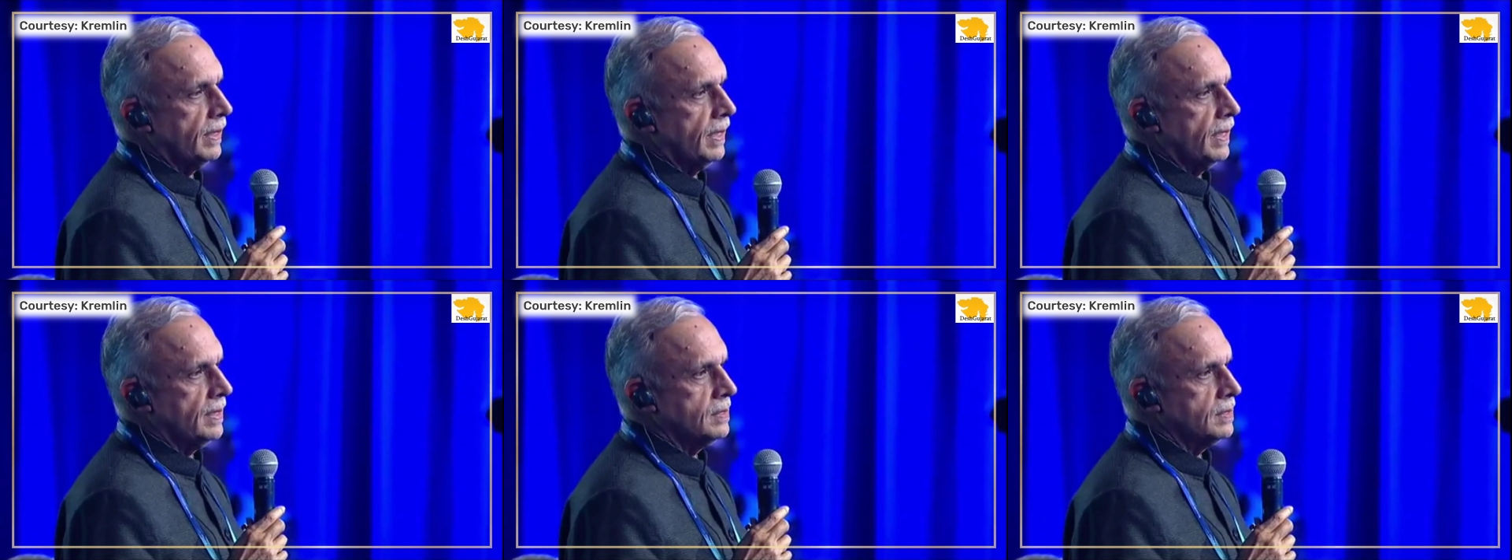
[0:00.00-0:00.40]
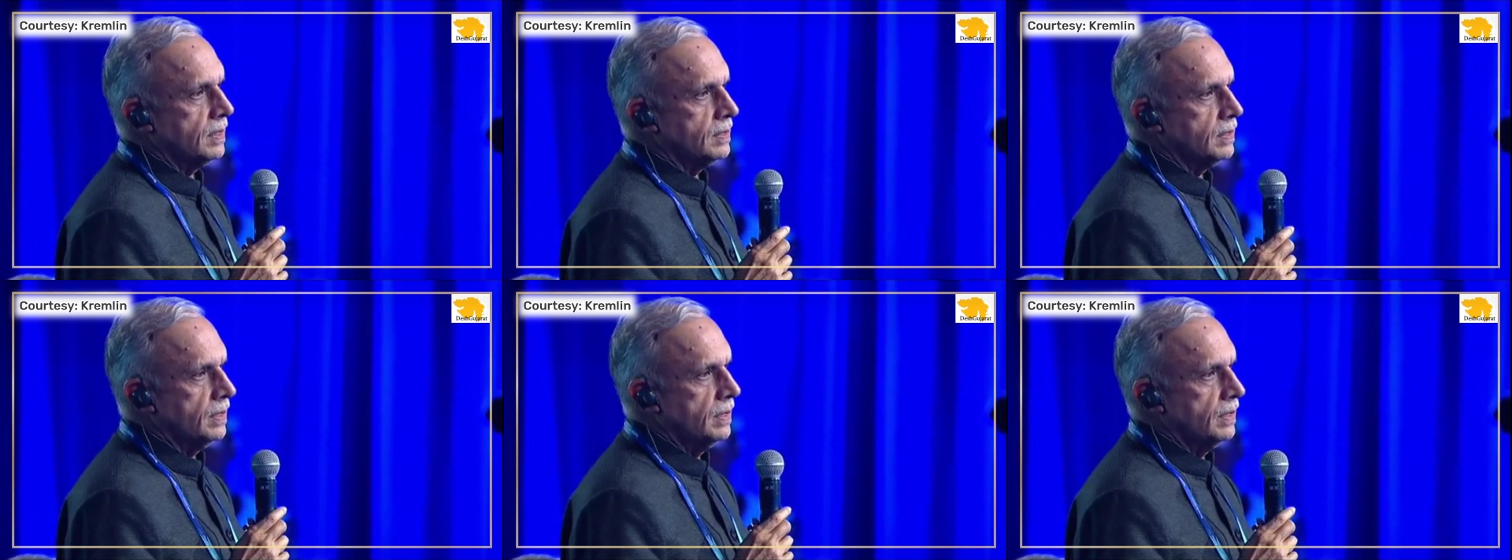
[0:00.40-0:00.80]
a
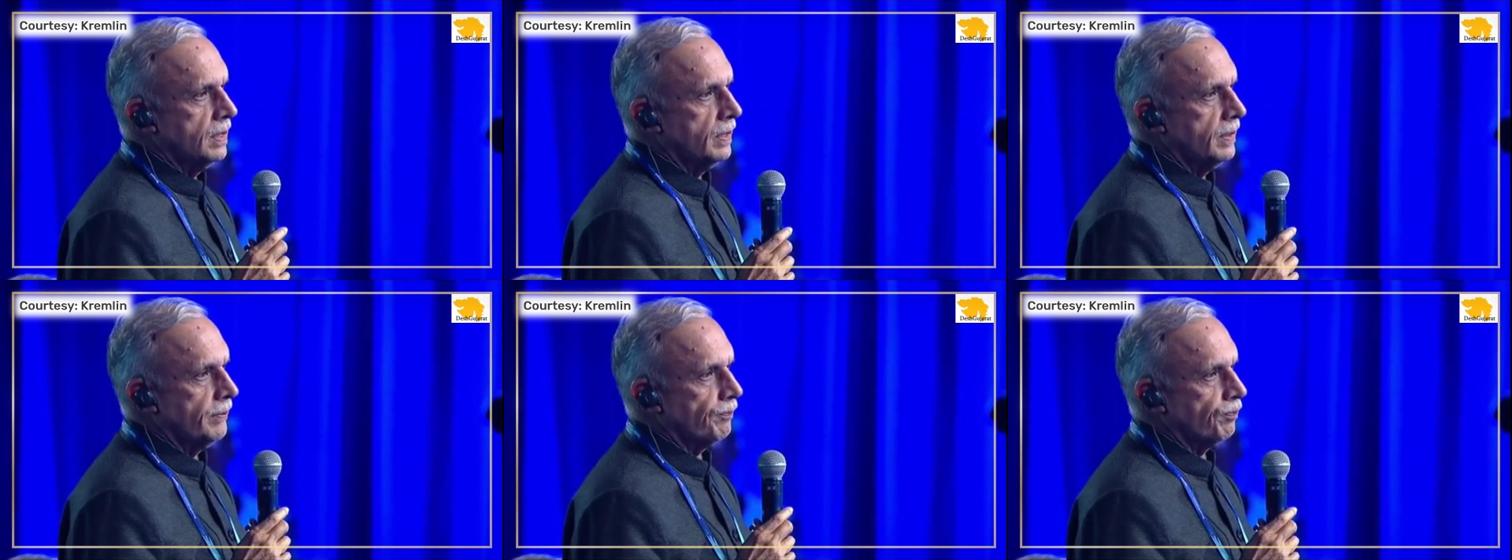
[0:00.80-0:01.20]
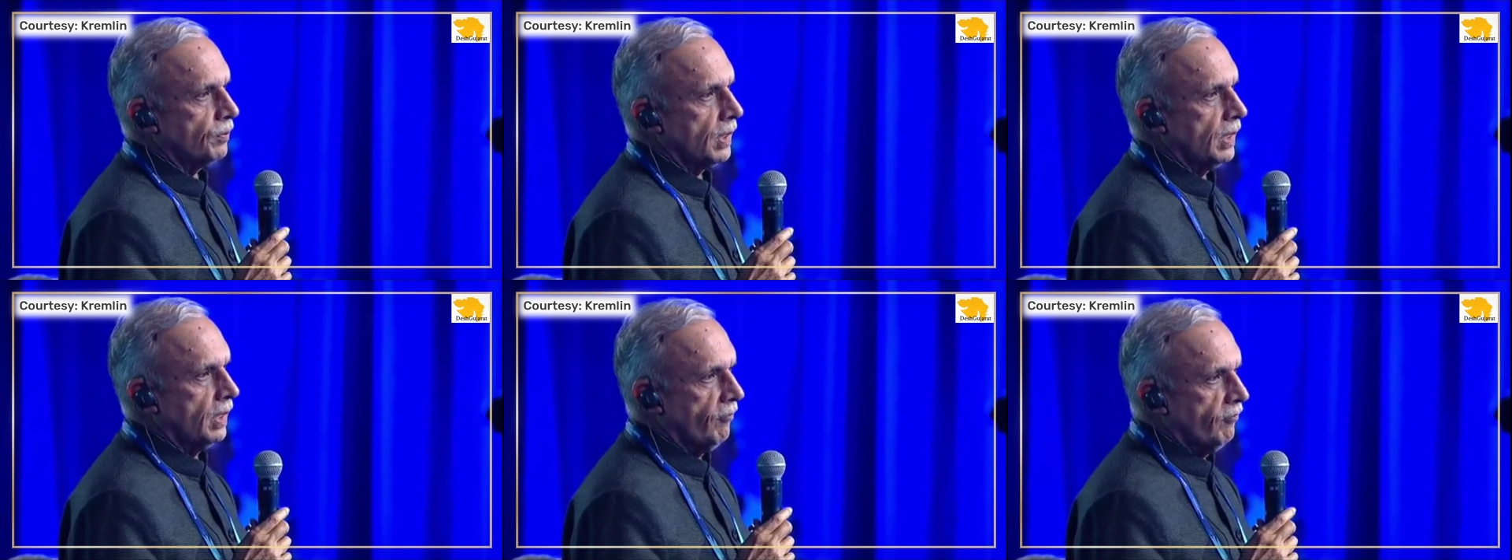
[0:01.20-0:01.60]
certain
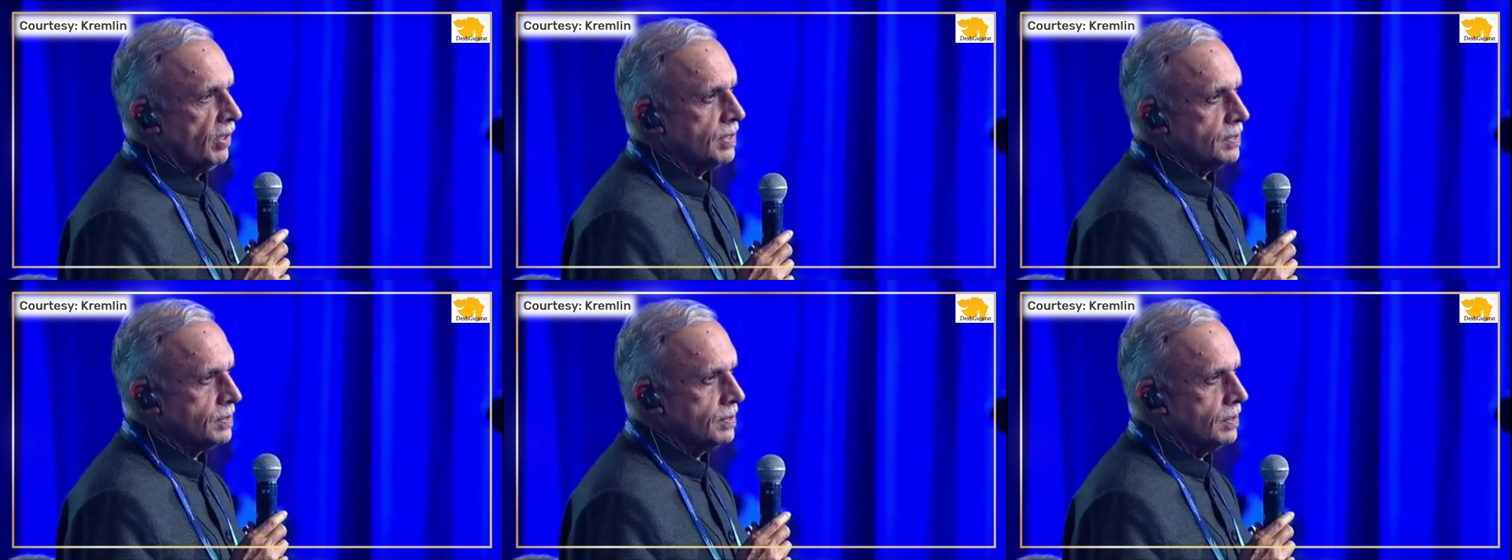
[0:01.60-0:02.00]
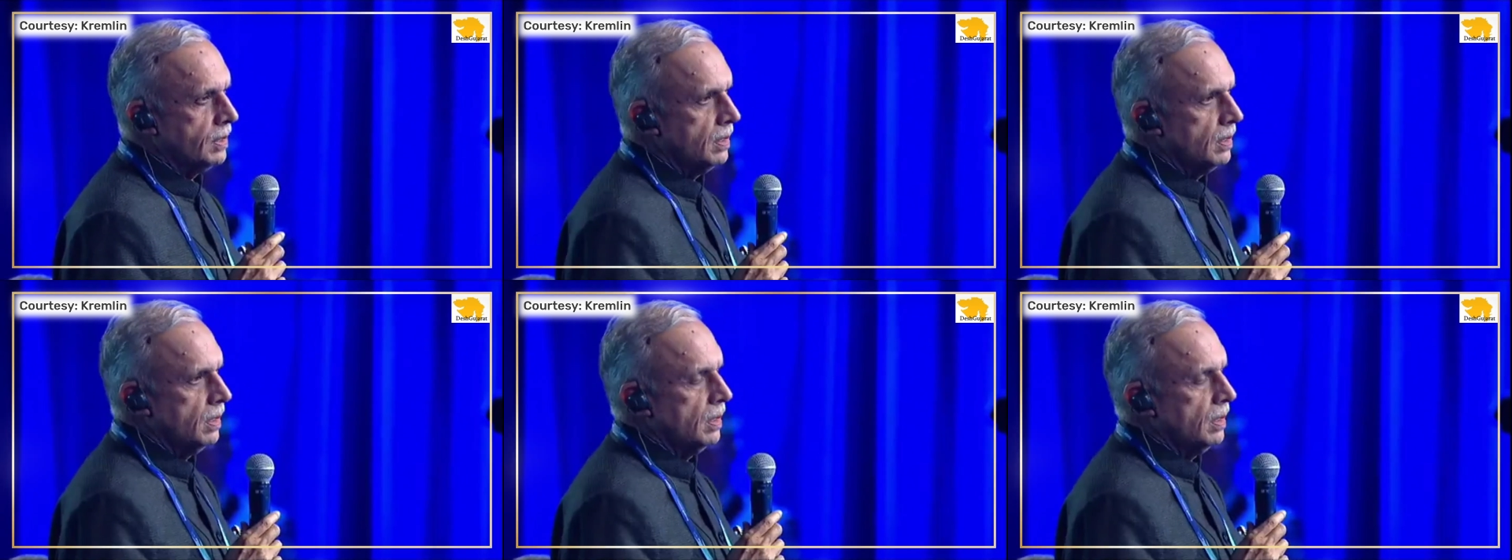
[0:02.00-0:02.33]
reference